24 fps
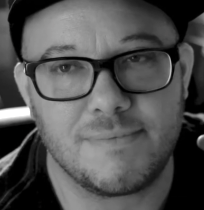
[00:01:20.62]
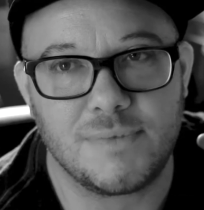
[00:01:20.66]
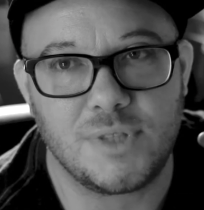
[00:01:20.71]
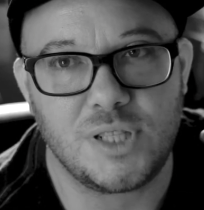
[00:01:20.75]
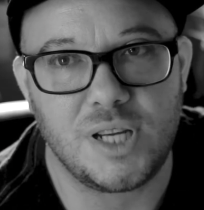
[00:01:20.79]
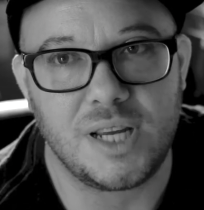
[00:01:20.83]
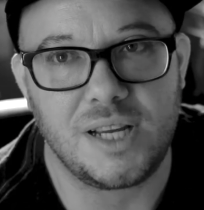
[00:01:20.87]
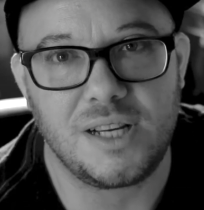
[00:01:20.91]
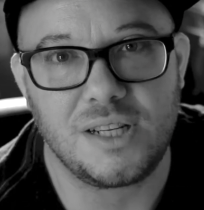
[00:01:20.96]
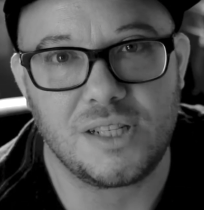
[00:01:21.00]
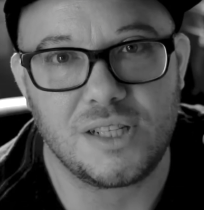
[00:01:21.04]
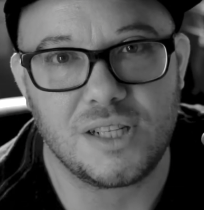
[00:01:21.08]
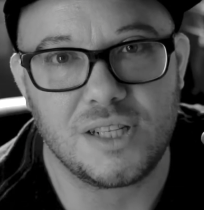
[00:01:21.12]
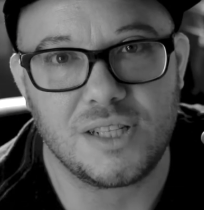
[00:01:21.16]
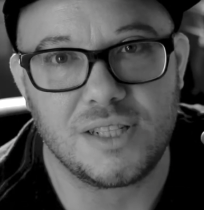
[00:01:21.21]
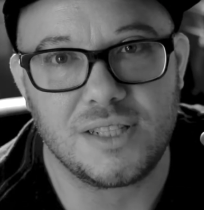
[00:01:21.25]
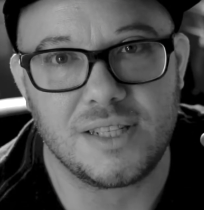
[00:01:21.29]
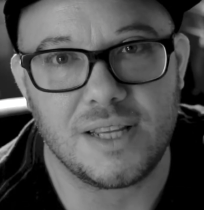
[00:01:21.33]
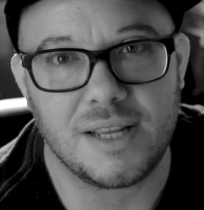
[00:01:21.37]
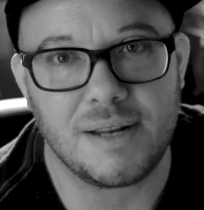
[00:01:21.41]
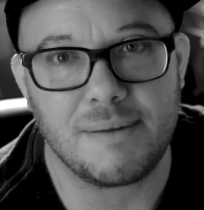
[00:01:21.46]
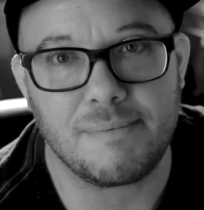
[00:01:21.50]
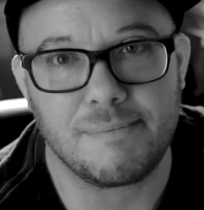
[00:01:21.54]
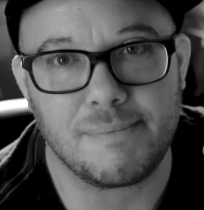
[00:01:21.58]

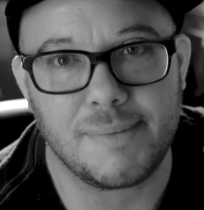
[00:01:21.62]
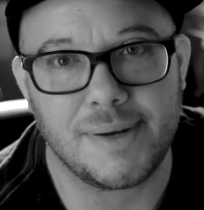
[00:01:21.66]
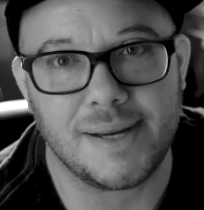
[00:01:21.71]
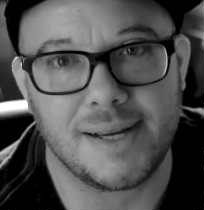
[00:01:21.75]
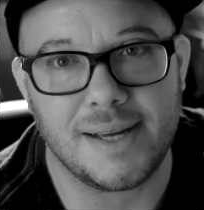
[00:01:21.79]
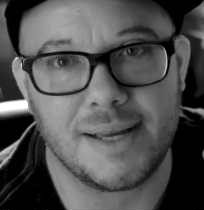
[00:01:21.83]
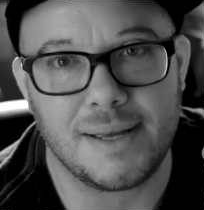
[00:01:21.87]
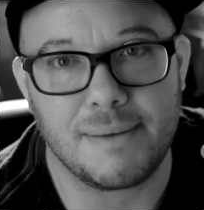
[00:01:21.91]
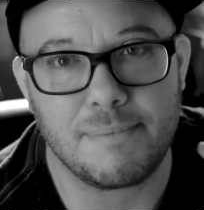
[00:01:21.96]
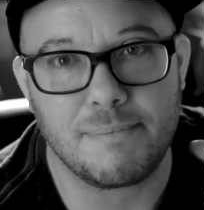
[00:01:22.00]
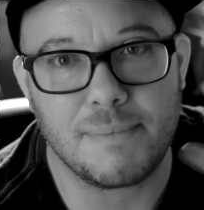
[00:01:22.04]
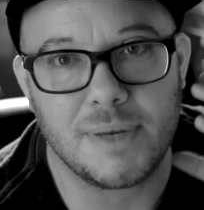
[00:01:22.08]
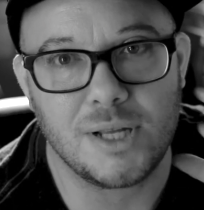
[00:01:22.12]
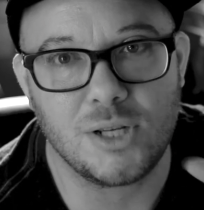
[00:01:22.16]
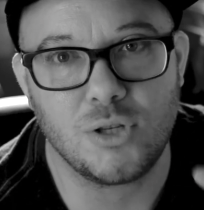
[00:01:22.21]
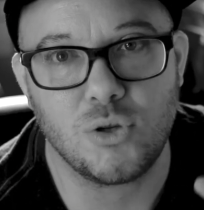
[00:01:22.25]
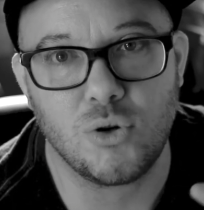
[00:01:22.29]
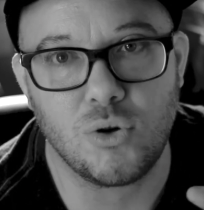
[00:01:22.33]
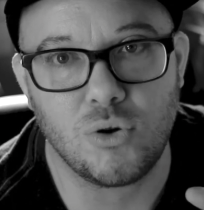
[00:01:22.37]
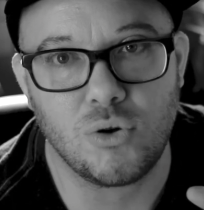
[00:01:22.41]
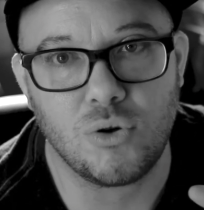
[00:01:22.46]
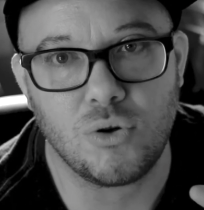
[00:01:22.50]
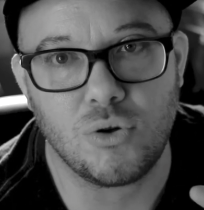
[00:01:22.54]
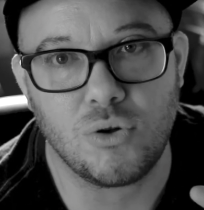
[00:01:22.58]
changes in my
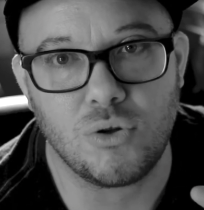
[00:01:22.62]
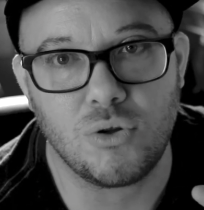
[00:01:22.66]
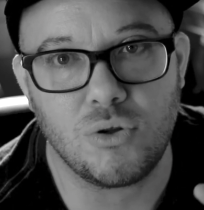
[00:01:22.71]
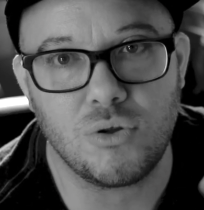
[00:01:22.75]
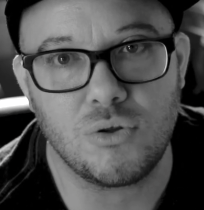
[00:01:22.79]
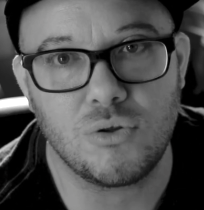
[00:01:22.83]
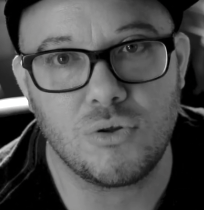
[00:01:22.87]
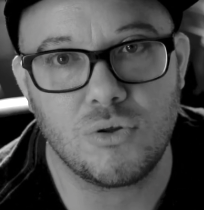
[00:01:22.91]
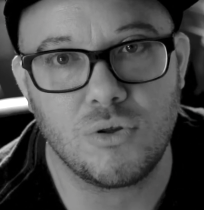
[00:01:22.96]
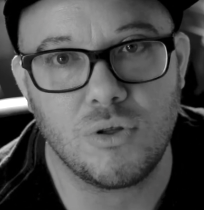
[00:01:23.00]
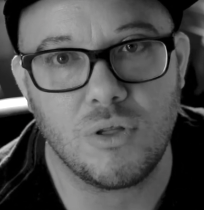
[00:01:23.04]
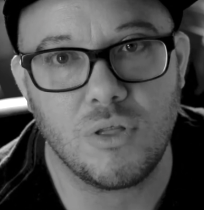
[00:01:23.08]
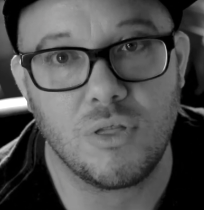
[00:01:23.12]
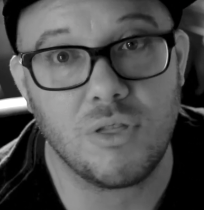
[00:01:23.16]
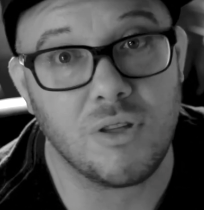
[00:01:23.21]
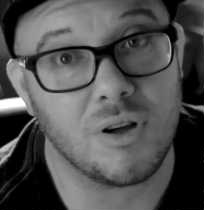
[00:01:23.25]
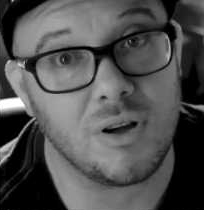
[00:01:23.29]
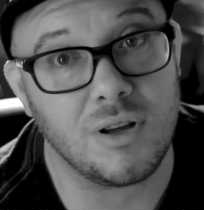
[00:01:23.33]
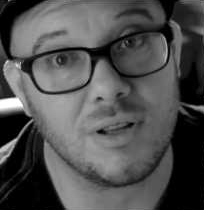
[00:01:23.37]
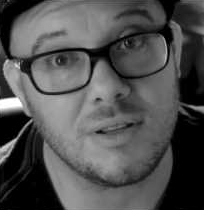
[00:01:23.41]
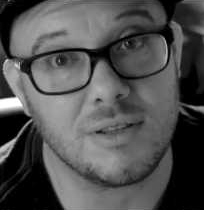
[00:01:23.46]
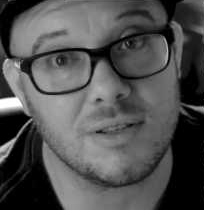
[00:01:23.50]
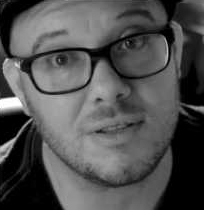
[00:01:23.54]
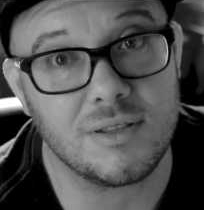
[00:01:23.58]
mental
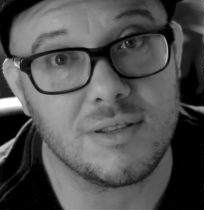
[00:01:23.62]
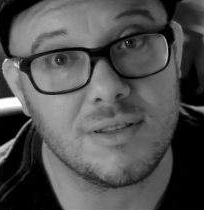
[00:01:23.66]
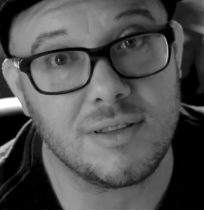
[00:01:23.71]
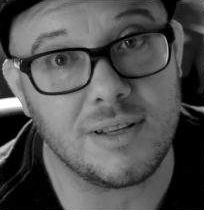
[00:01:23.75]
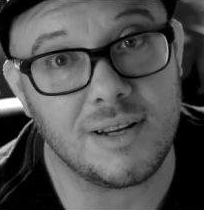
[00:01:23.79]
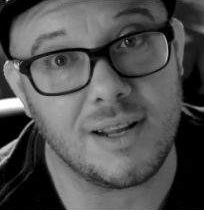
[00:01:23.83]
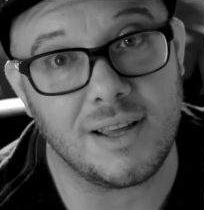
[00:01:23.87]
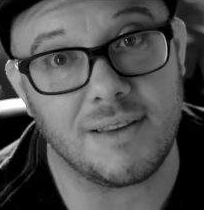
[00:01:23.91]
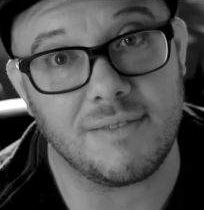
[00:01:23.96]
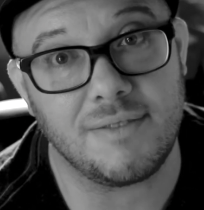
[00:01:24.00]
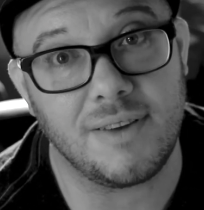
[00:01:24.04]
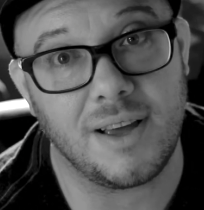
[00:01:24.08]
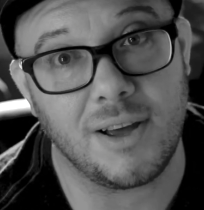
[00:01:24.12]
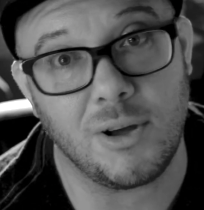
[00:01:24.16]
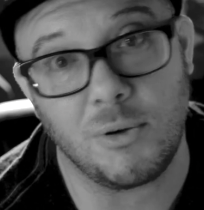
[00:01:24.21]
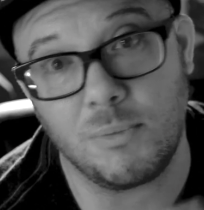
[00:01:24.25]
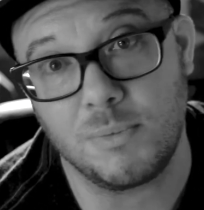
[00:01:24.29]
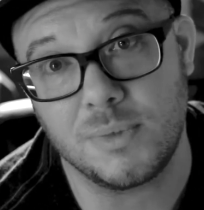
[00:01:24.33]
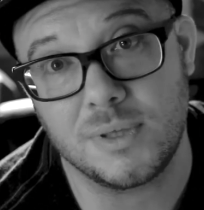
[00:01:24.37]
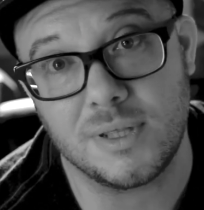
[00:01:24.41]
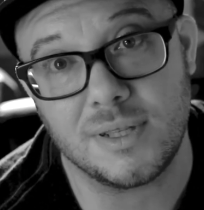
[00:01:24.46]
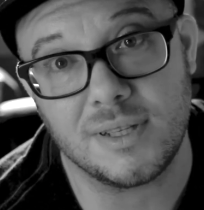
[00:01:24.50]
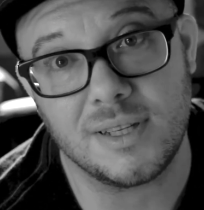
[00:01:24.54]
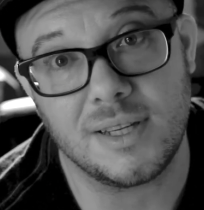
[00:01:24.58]
thoughts that have
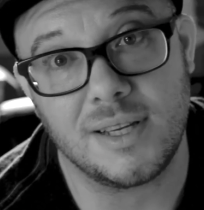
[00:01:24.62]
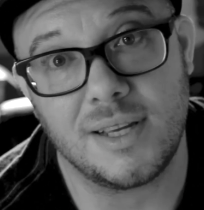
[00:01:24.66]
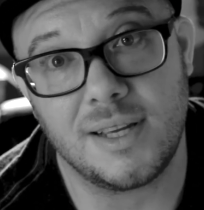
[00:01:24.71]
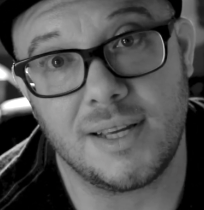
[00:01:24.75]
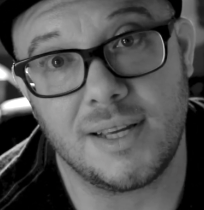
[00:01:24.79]
helped